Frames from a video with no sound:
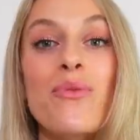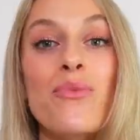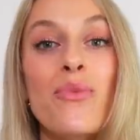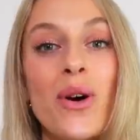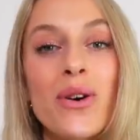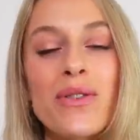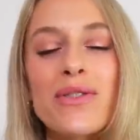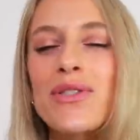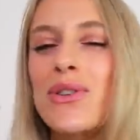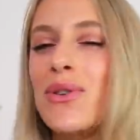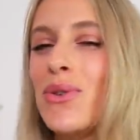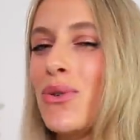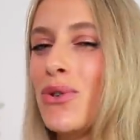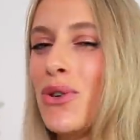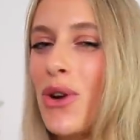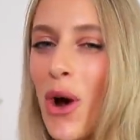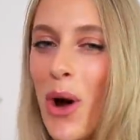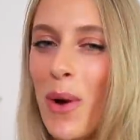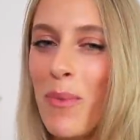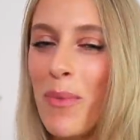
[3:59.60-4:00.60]
Rose to Oud
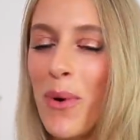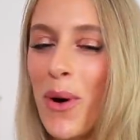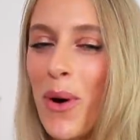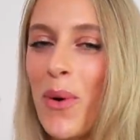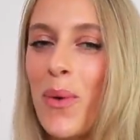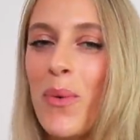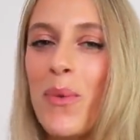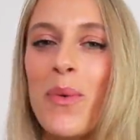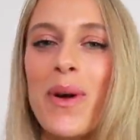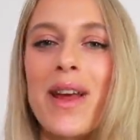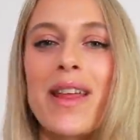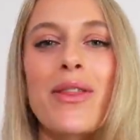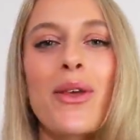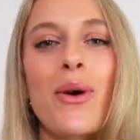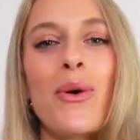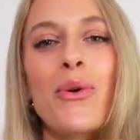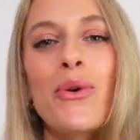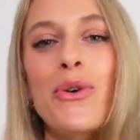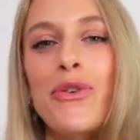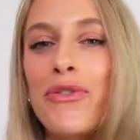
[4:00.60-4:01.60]
combo with
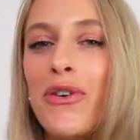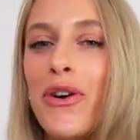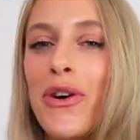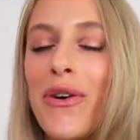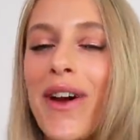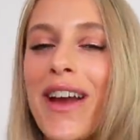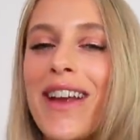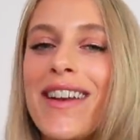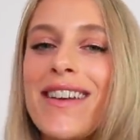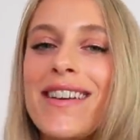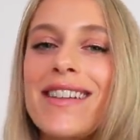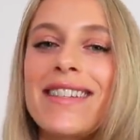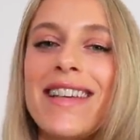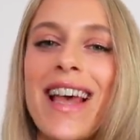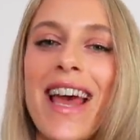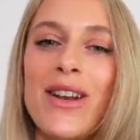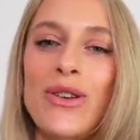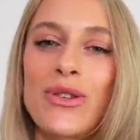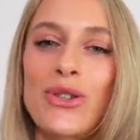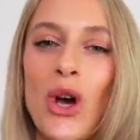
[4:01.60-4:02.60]
Oud for Greatness
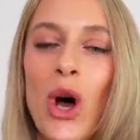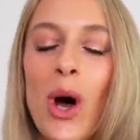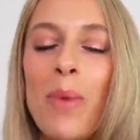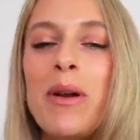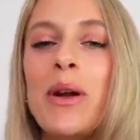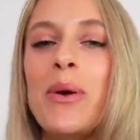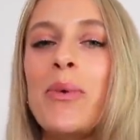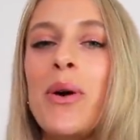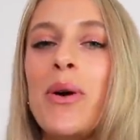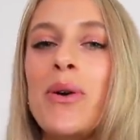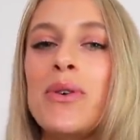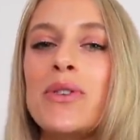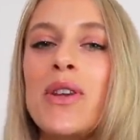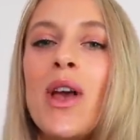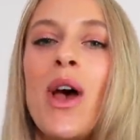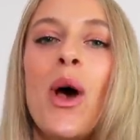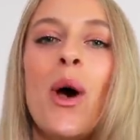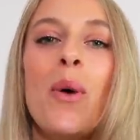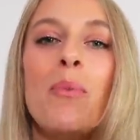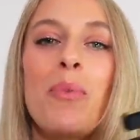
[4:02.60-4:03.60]
and Atomic Rose,
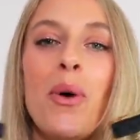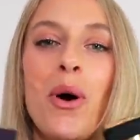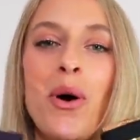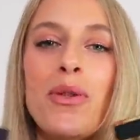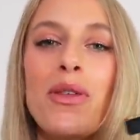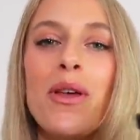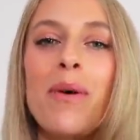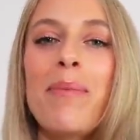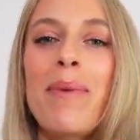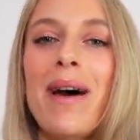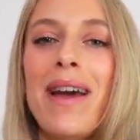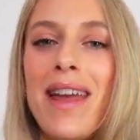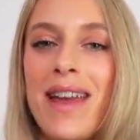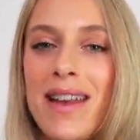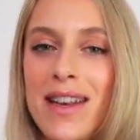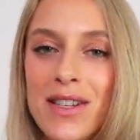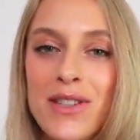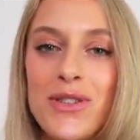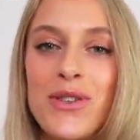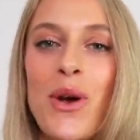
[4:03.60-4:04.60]
both by
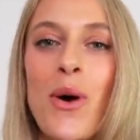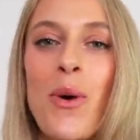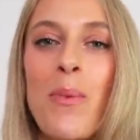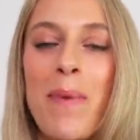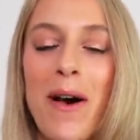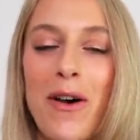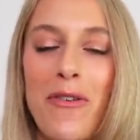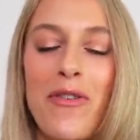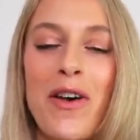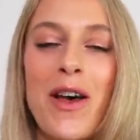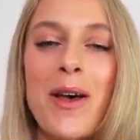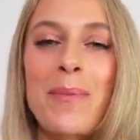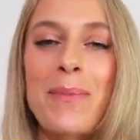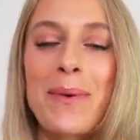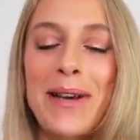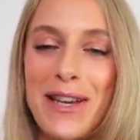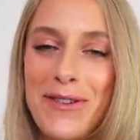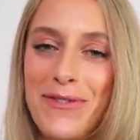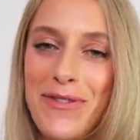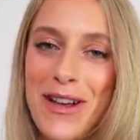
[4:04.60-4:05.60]
Initio Parfum
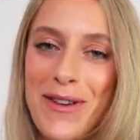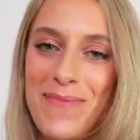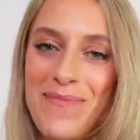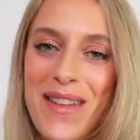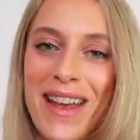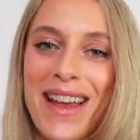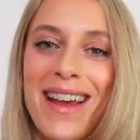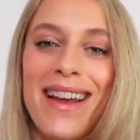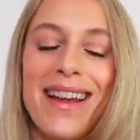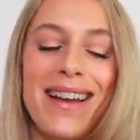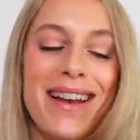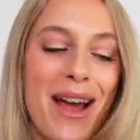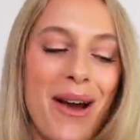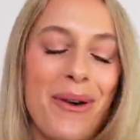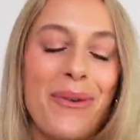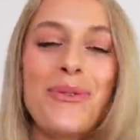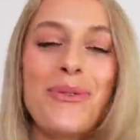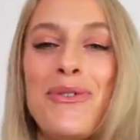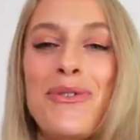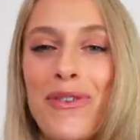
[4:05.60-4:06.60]
Privé.
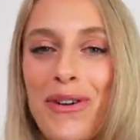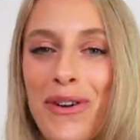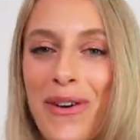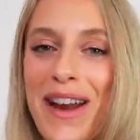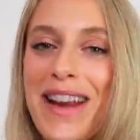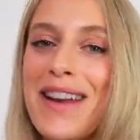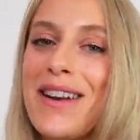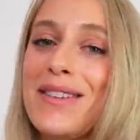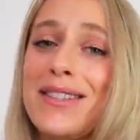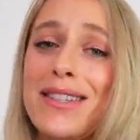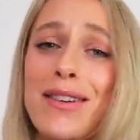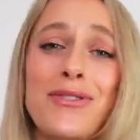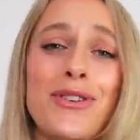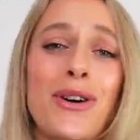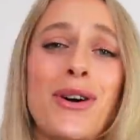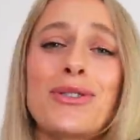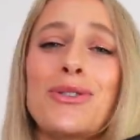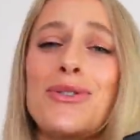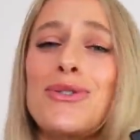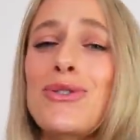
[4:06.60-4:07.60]
Now, for Greatness, I've
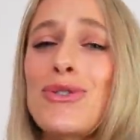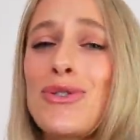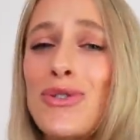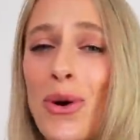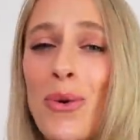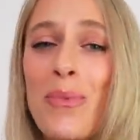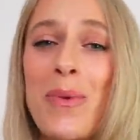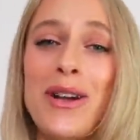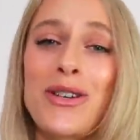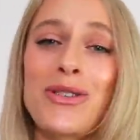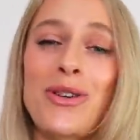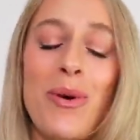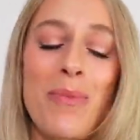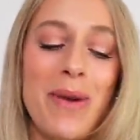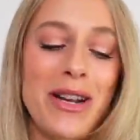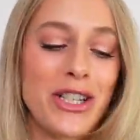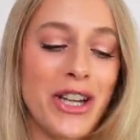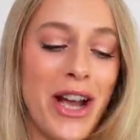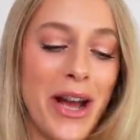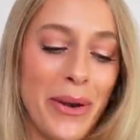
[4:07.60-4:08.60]
talked so much on
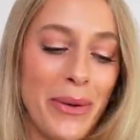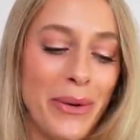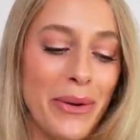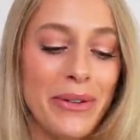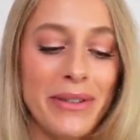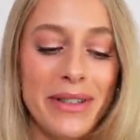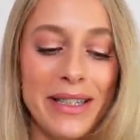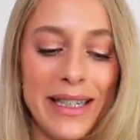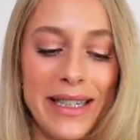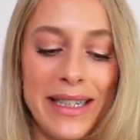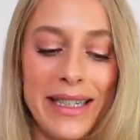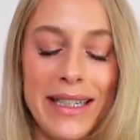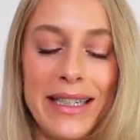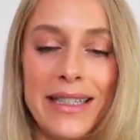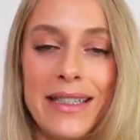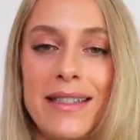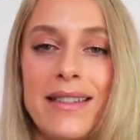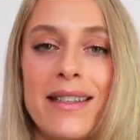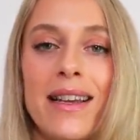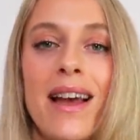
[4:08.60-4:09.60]
my channel. It
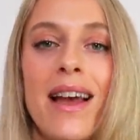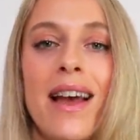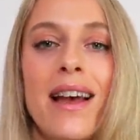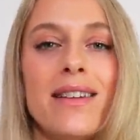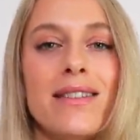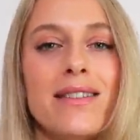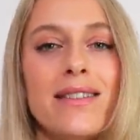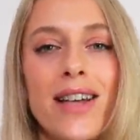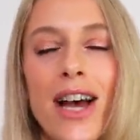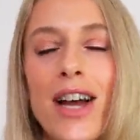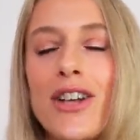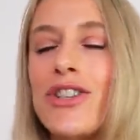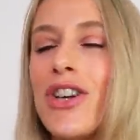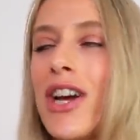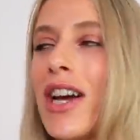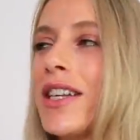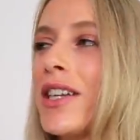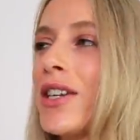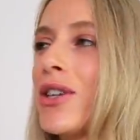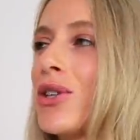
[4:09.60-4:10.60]
is such
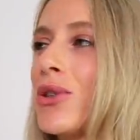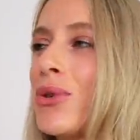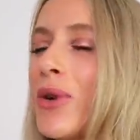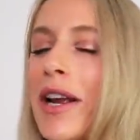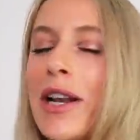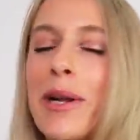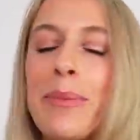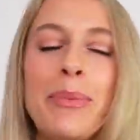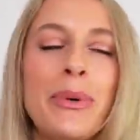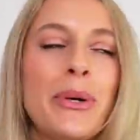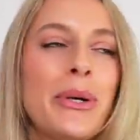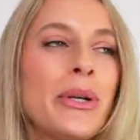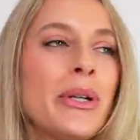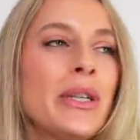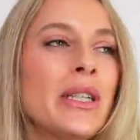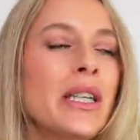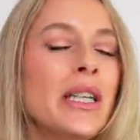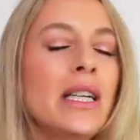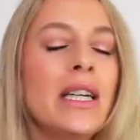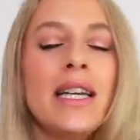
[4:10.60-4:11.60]
an
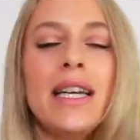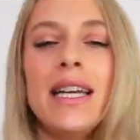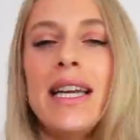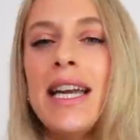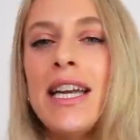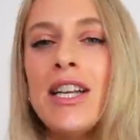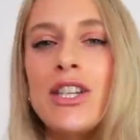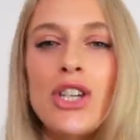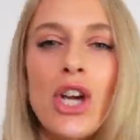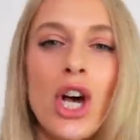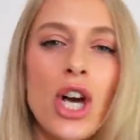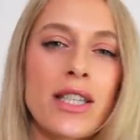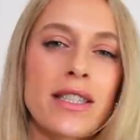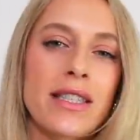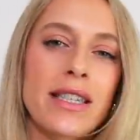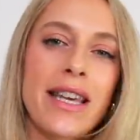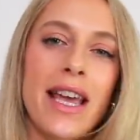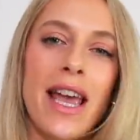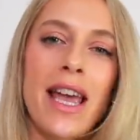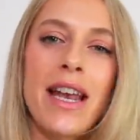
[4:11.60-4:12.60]
incredible,
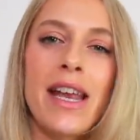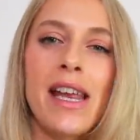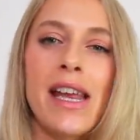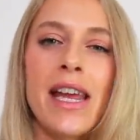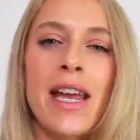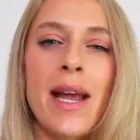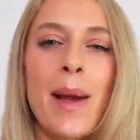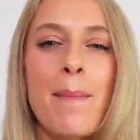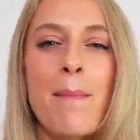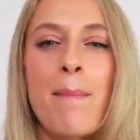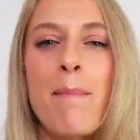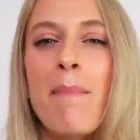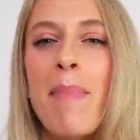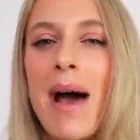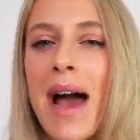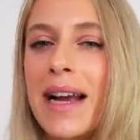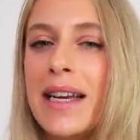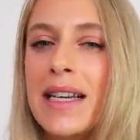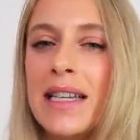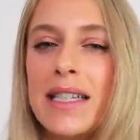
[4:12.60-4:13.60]
intoxicating,
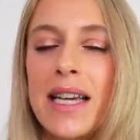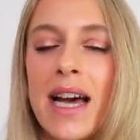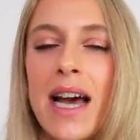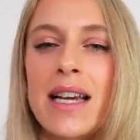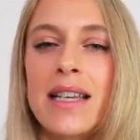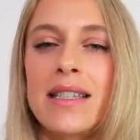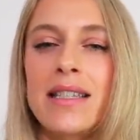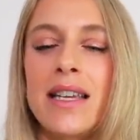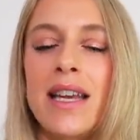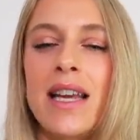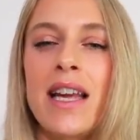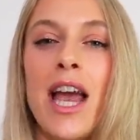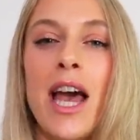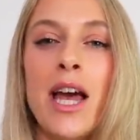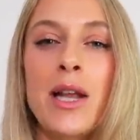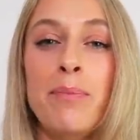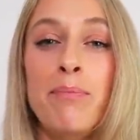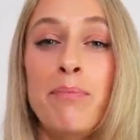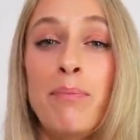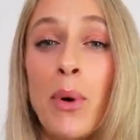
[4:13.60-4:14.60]
magnetizing,
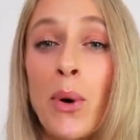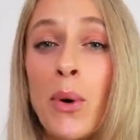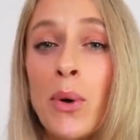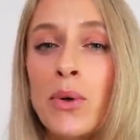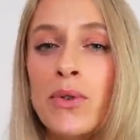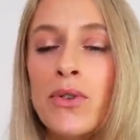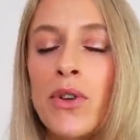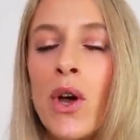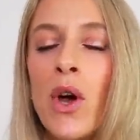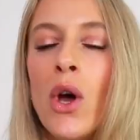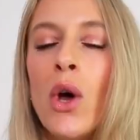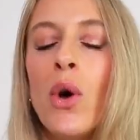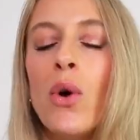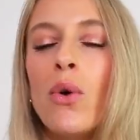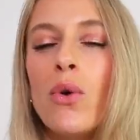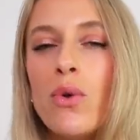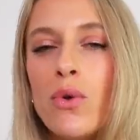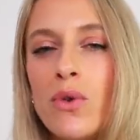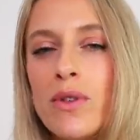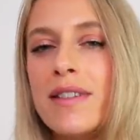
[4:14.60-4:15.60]
and bold
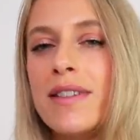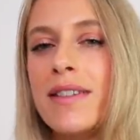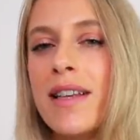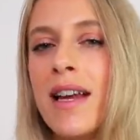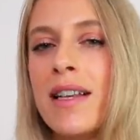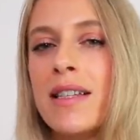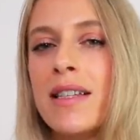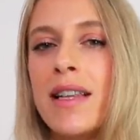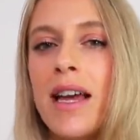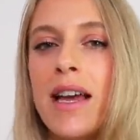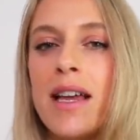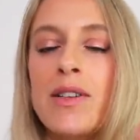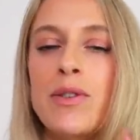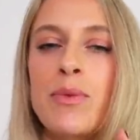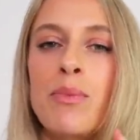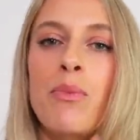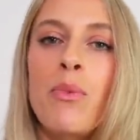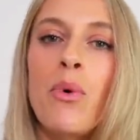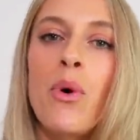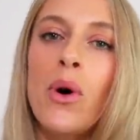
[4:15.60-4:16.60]
oud scent that is
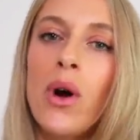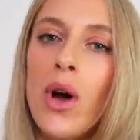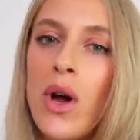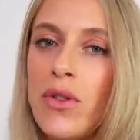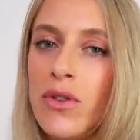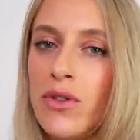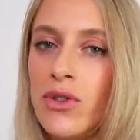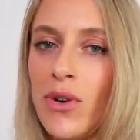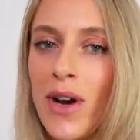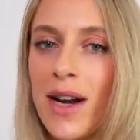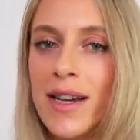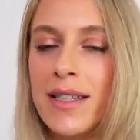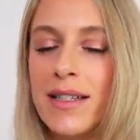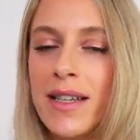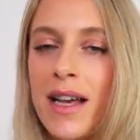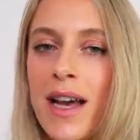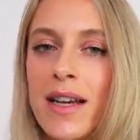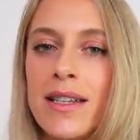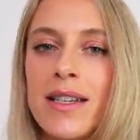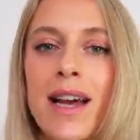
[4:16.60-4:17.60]
more on the dry
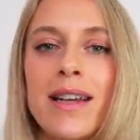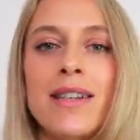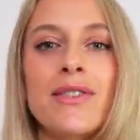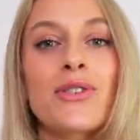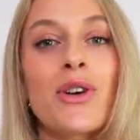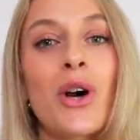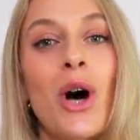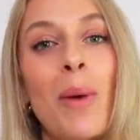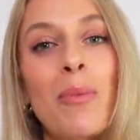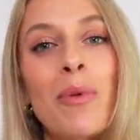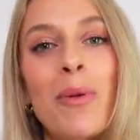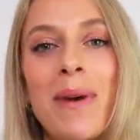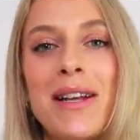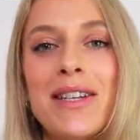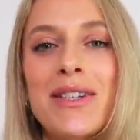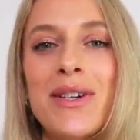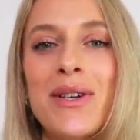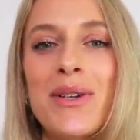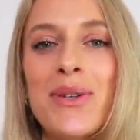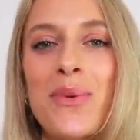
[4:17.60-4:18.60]
side and is
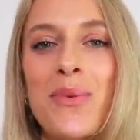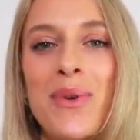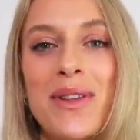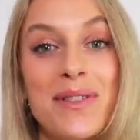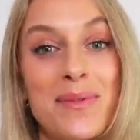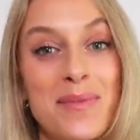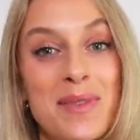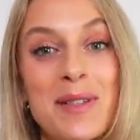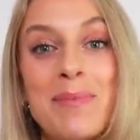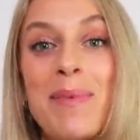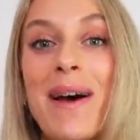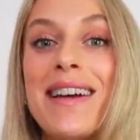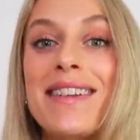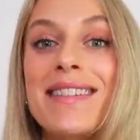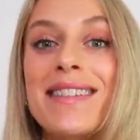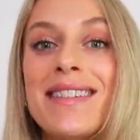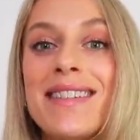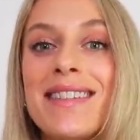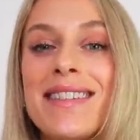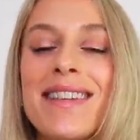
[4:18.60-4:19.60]
complemented with some
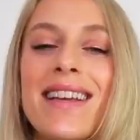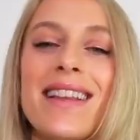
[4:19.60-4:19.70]
spices